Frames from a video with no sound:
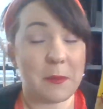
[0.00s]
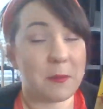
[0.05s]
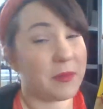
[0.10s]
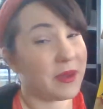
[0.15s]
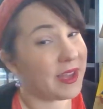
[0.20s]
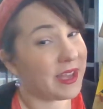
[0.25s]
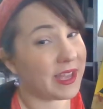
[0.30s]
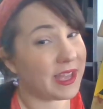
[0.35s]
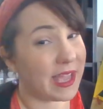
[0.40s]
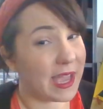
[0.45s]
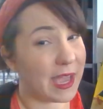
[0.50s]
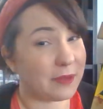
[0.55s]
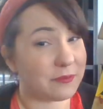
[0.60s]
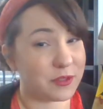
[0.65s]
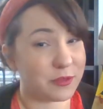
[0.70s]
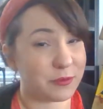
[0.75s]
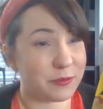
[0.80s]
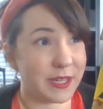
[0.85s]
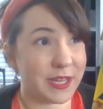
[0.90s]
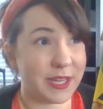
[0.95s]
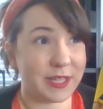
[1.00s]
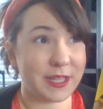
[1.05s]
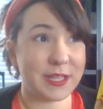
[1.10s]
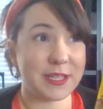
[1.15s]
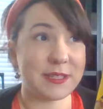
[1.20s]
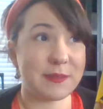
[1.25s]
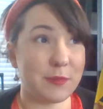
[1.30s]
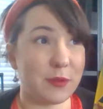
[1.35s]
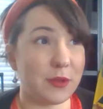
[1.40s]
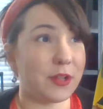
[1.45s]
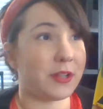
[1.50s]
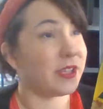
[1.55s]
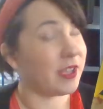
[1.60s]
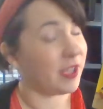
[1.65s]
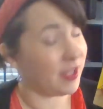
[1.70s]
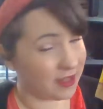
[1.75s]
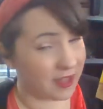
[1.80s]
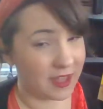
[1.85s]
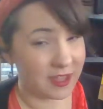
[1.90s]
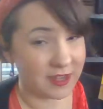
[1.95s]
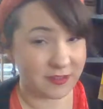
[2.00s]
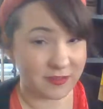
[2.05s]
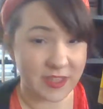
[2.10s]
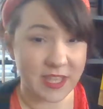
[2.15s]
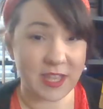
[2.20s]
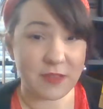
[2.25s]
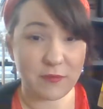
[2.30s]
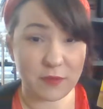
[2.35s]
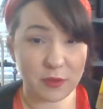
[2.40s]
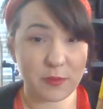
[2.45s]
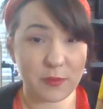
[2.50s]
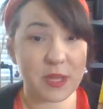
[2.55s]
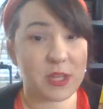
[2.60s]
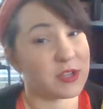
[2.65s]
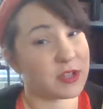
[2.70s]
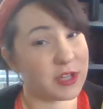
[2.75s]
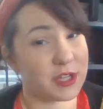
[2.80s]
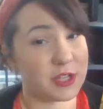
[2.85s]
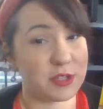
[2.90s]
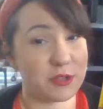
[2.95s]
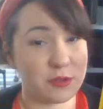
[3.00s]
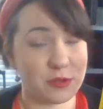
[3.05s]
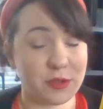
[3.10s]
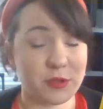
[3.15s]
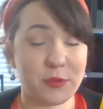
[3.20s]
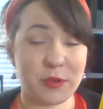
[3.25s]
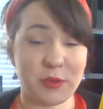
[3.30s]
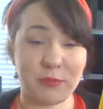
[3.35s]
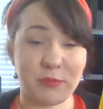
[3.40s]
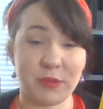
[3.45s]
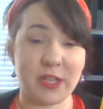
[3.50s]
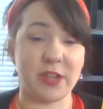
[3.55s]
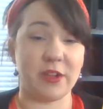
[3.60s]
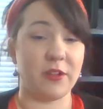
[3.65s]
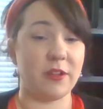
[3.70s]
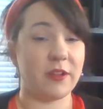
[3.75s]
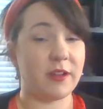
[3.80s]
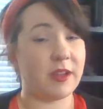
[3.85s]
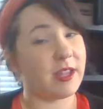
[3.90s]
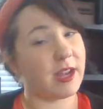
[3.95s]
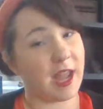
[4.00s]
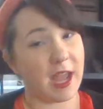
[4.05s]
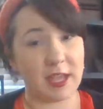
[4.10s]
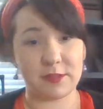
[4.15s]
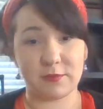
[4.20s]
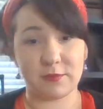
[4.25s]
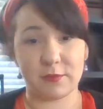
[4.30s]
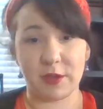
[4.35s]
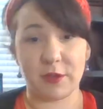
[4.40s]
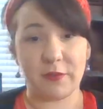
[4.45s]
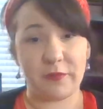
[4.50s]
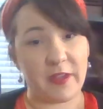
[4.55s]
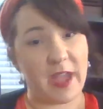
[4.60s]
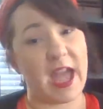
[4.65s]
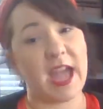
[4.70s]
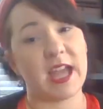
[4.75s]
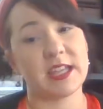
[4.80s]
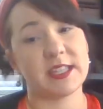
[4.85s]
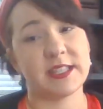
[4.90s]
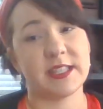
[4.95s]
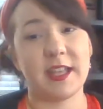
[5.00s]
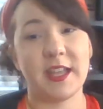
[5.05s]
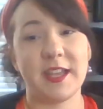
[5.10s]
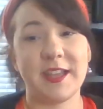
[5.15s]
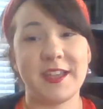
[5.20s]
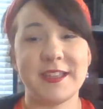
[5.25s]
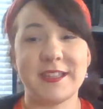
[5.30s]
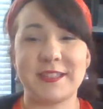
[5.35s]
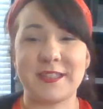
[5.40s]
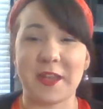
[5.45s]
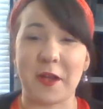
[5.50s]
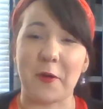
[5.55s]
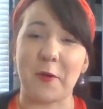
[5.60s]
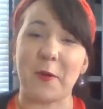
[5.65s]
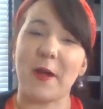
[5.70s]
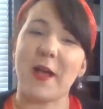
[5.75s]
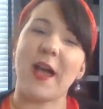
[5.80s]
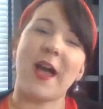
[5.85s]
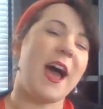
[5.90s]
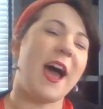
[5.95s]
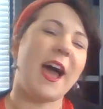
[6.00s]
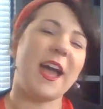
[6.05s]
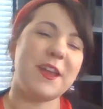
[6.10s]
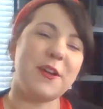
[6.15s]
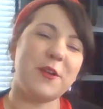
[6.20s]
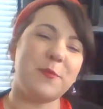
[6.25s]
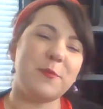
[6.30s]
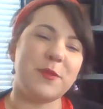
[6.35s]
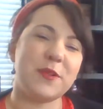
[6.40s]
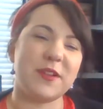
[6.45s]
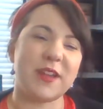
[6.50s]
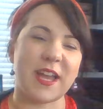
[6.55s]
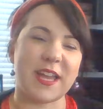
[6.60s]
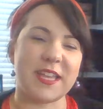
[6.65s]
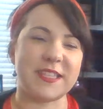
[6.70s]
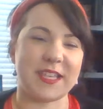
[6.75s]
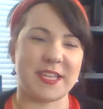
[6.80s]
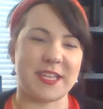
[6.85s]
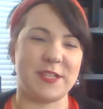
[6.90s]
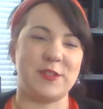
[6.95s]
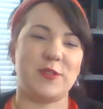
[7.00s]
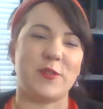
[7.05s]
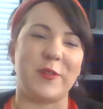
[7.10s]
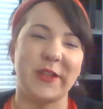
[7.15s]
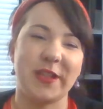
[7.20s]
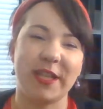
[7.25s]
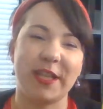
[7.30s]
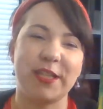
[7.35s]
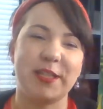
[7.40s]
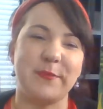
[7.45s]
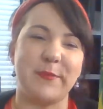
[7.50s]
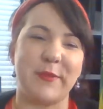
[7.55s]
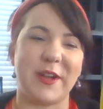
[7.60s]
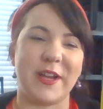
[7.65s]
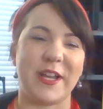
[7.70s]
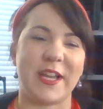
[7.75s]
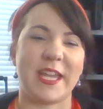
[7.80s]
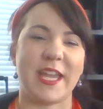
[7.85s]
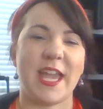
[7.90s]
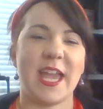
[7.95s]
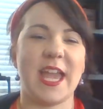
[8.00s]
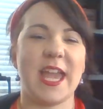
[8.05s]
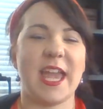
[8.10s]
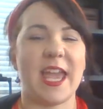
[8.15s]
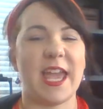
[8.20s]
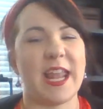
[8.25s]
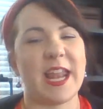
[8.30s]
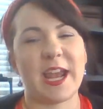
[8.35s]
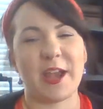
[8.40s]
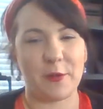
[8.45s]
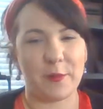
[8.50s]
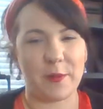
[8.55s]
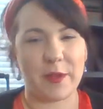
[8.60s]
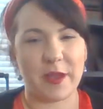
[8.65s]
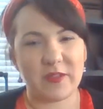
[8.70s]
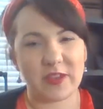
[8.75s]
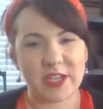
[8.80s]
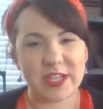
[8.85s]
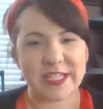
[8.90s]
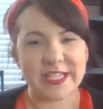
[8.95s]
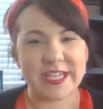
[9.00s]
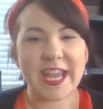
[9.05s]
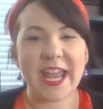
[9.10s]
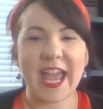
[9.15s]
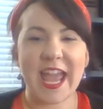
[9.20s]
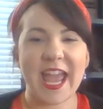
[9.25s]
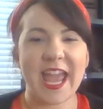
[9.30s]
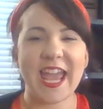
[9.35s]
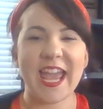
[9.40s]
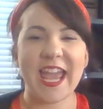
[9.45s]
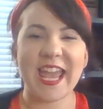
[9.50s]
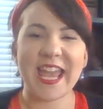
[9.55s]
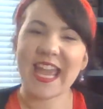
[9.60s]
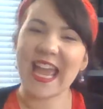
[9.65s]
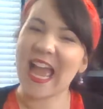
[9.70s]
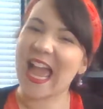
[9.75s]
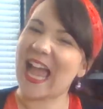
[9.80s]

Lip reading: But after reading this book, a lot of the information is true and real, and it has real facts. So I hope you guys enjoyed this book, and I hope you have a good day.